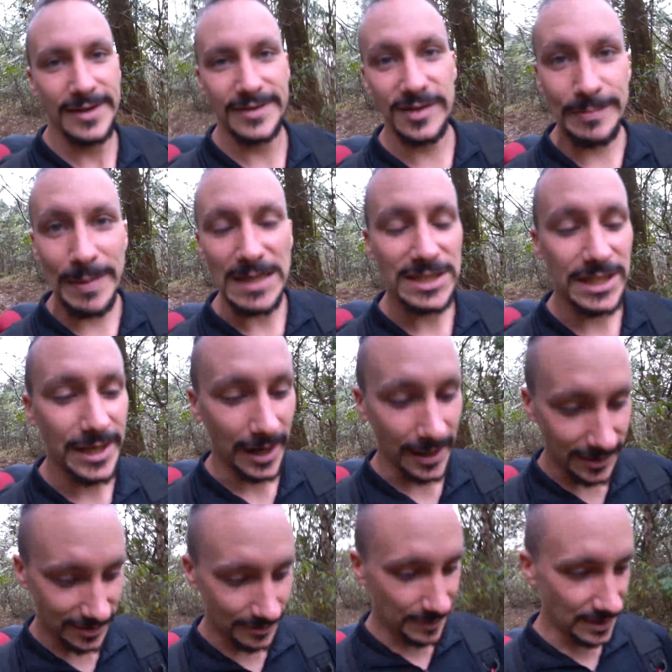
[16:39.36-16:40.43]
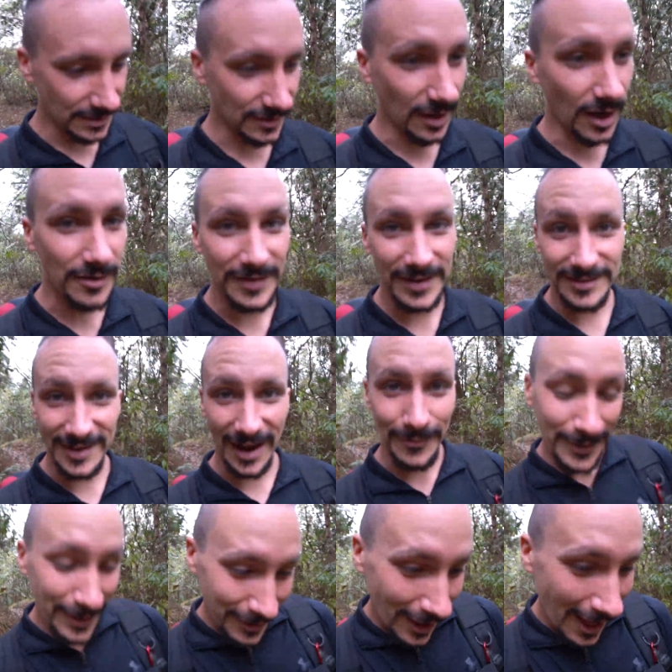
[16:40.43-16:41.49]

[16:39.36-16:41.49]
It's especially nice because a lot of it is downhill